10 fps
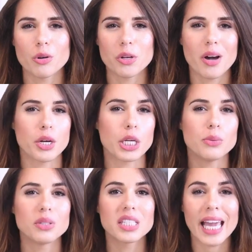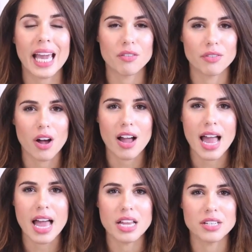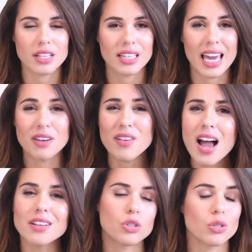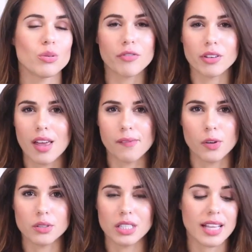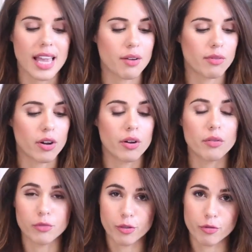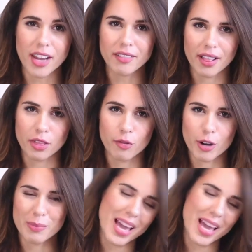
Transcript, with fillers: show you how to use Canva. And Canva has two different levels. It's Canva for free, right? The free